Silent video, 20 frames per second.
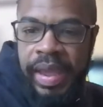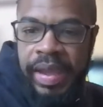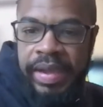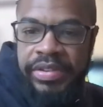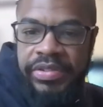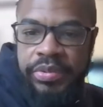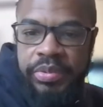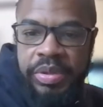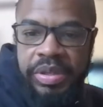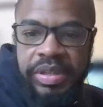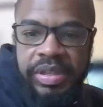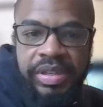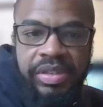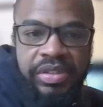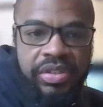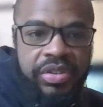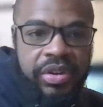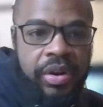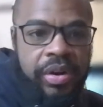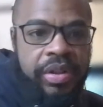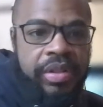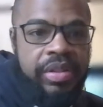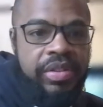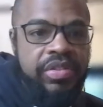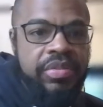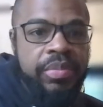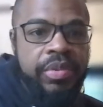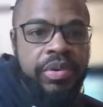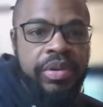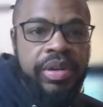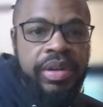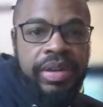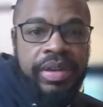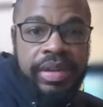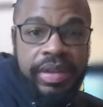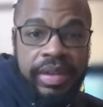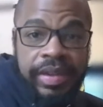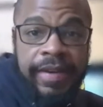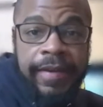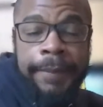as we get started this morning.
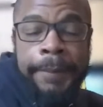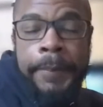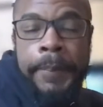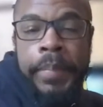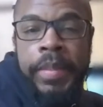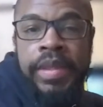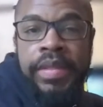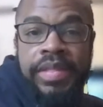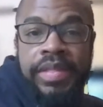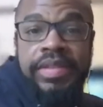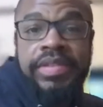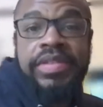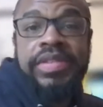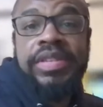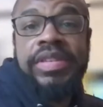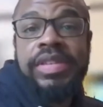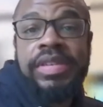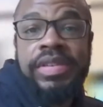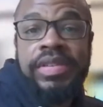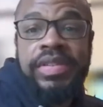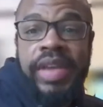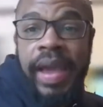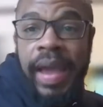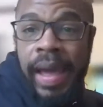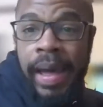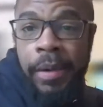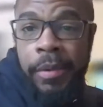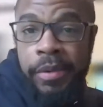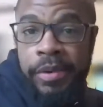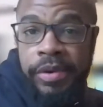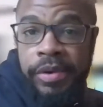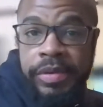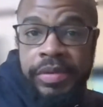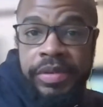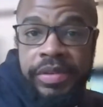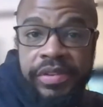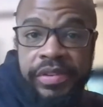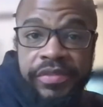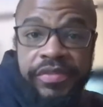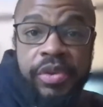Again, this is
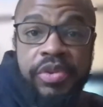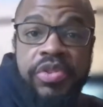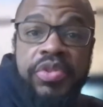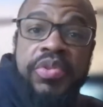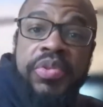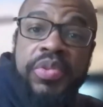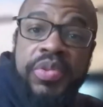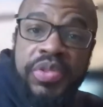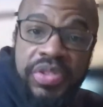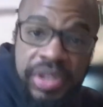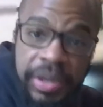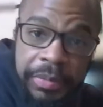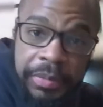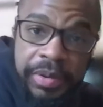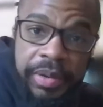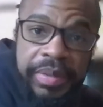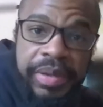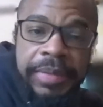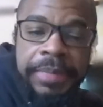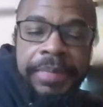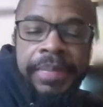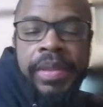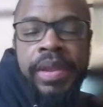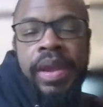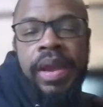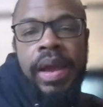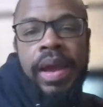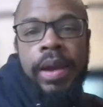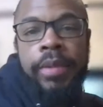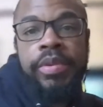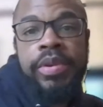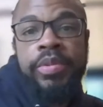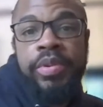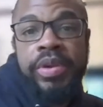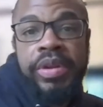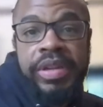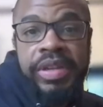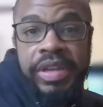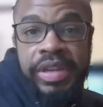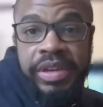our devotional supplement. Uh, we
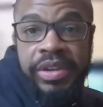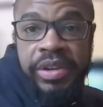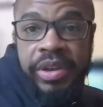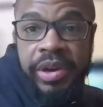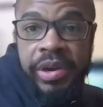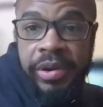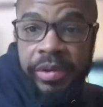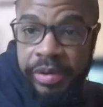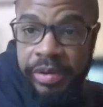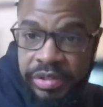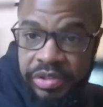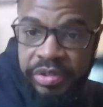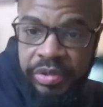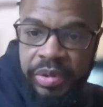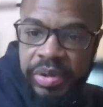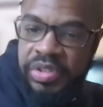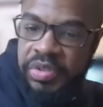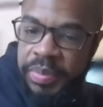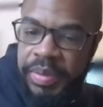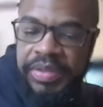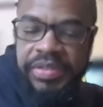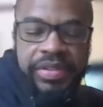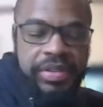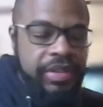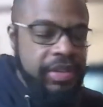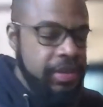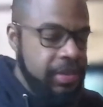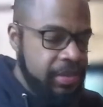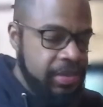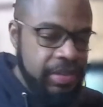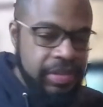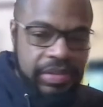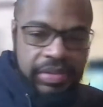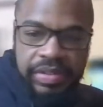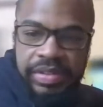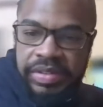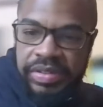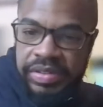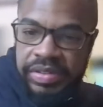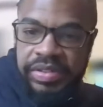want to encourage you, especially
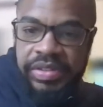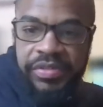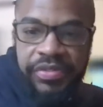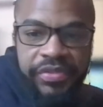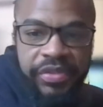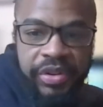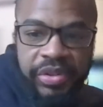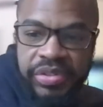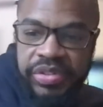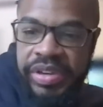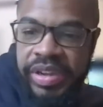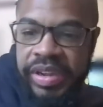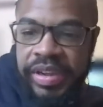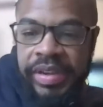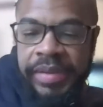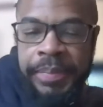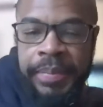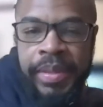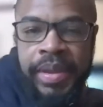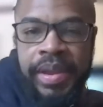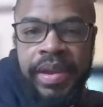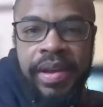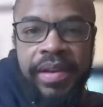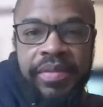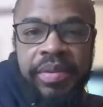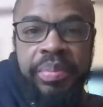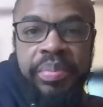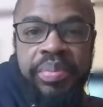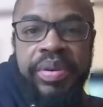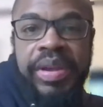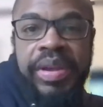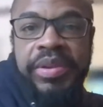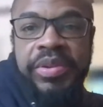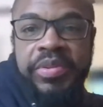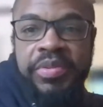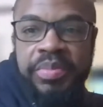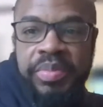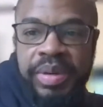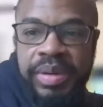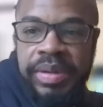since this is the first day of a
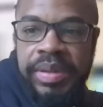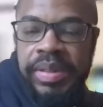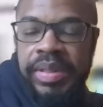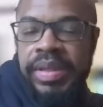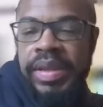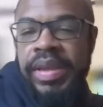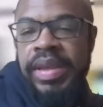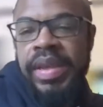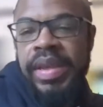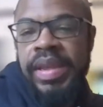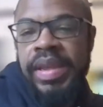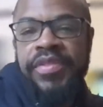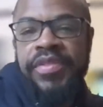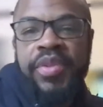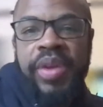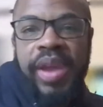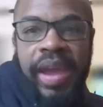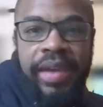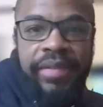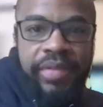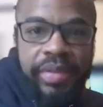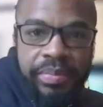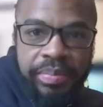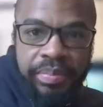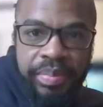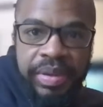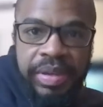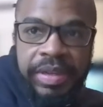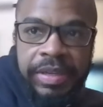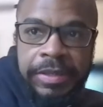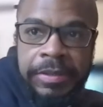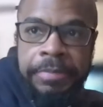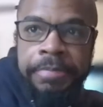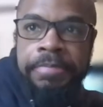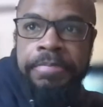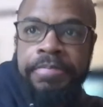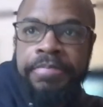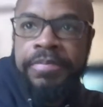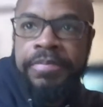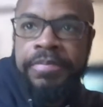brand new month. If you haven't
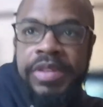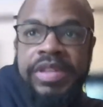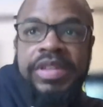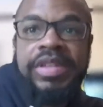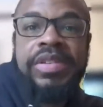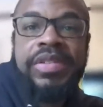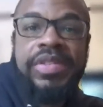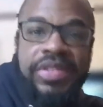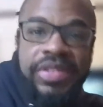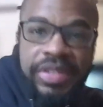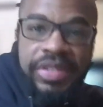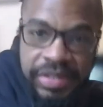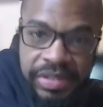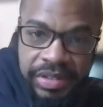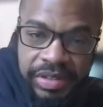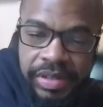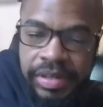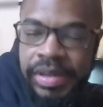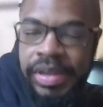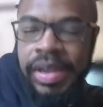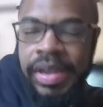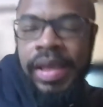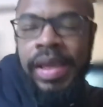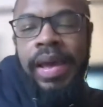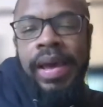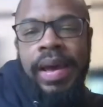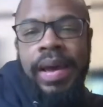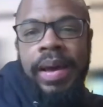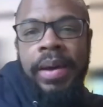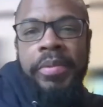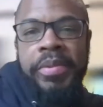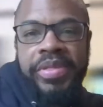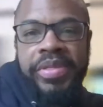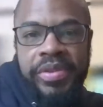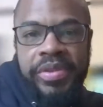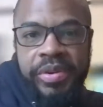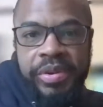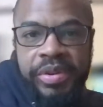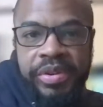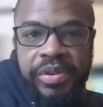been consistent uh,
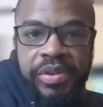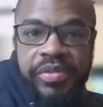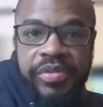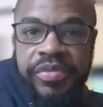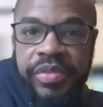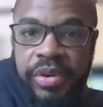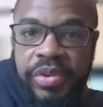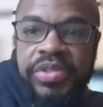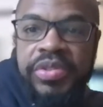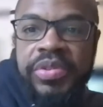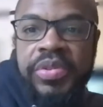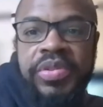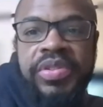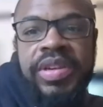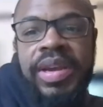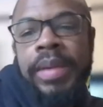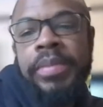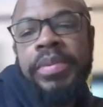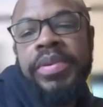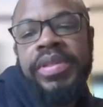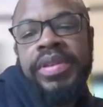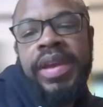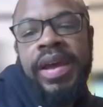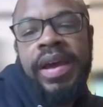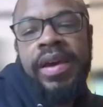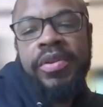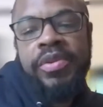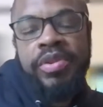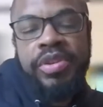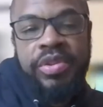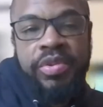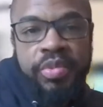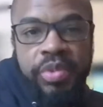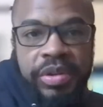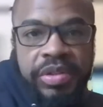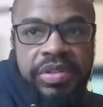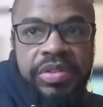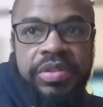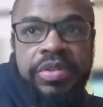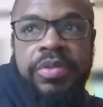with your devotional time with God, or you
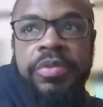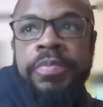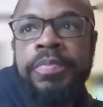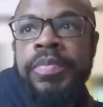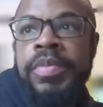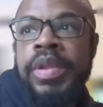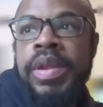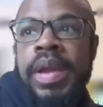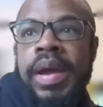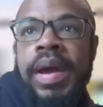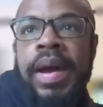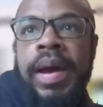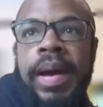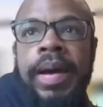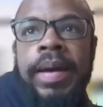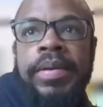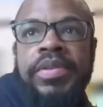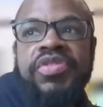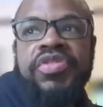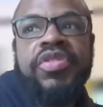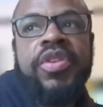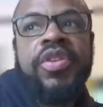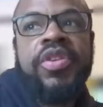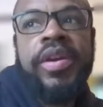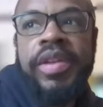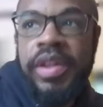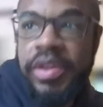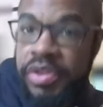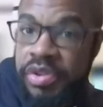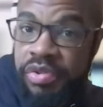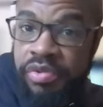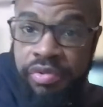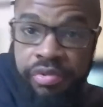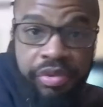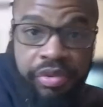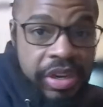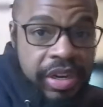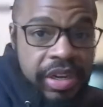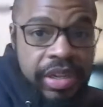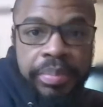want to uh, start a new
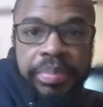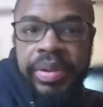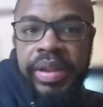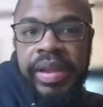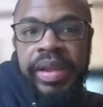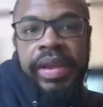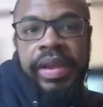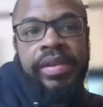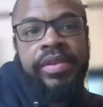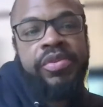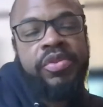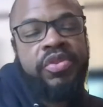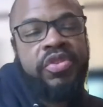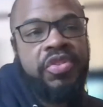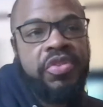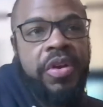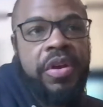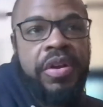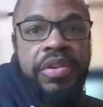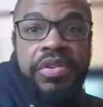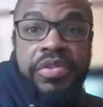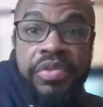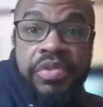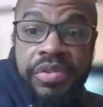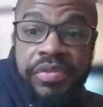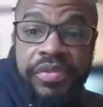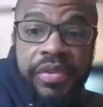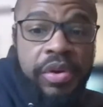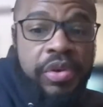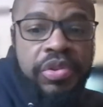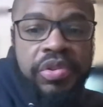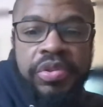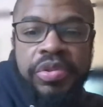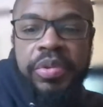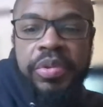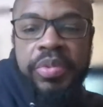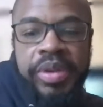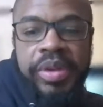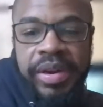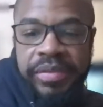reading plan or start a new
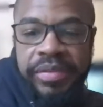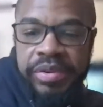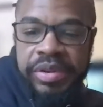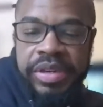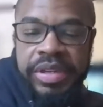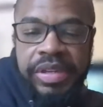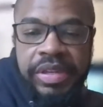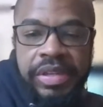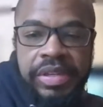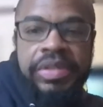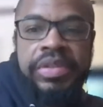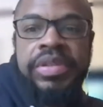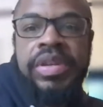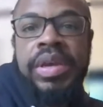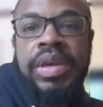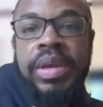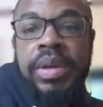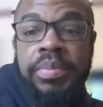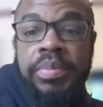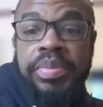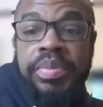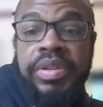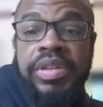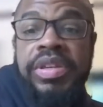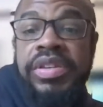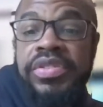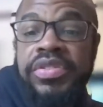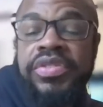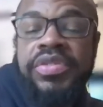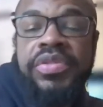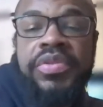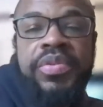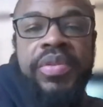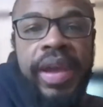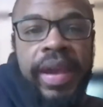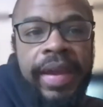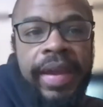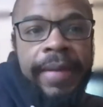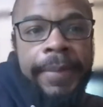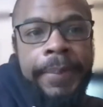devotional, whatever it is, please do
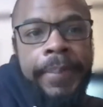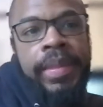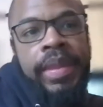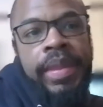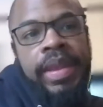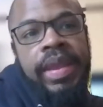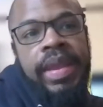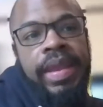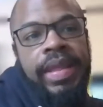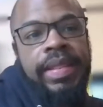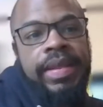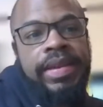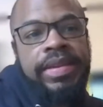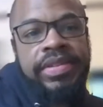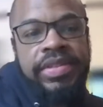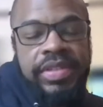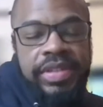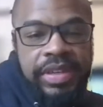that. And let's